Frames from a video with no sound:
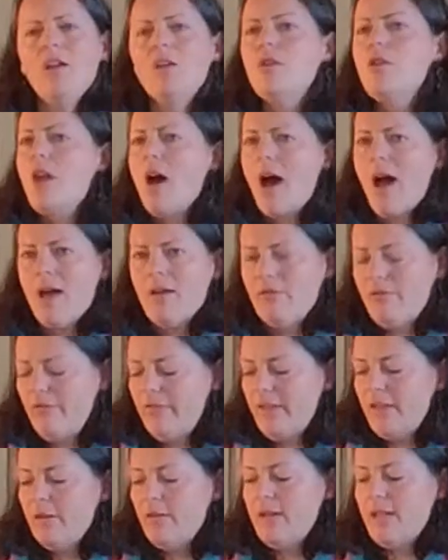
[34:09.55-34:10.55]
not
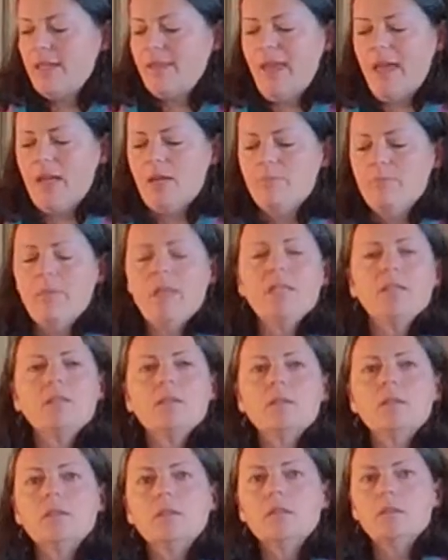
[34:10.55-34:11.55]
fearing that a
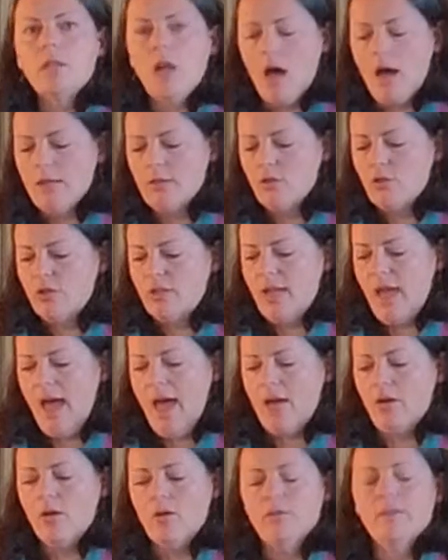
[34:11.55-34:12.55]
missile launched
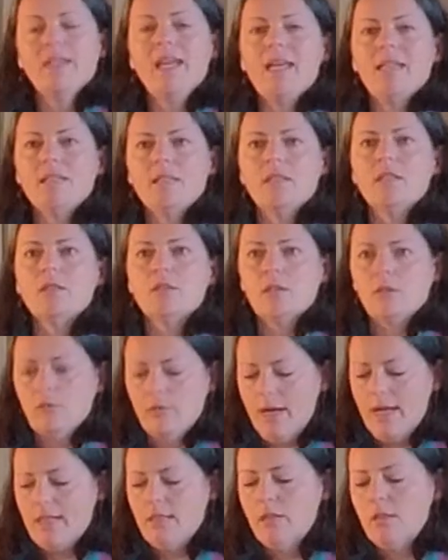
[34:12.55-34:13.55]
at Odessa's
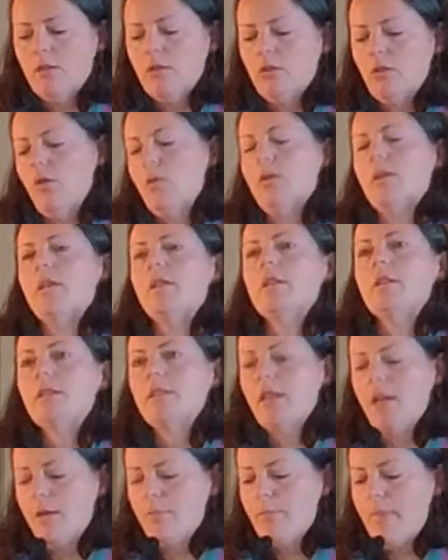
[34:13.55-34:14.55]
grain
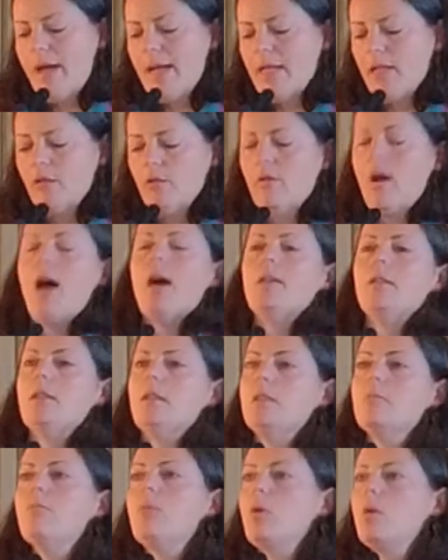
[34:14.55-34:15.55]
stores might cross
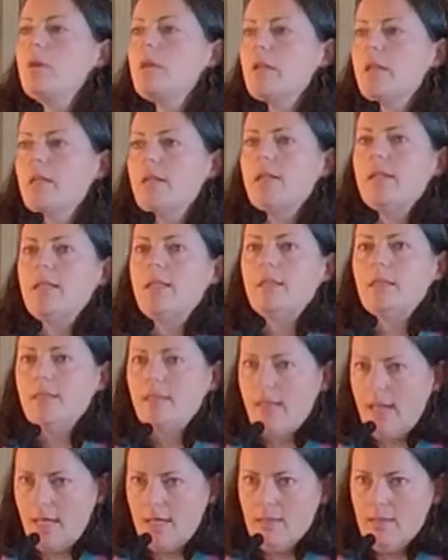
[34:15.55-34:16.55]
the border
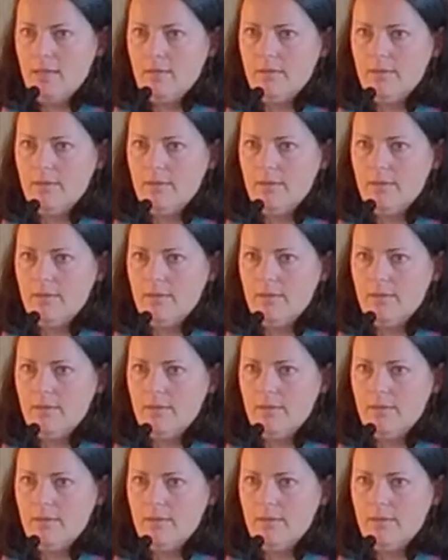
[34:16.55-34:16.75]
instead.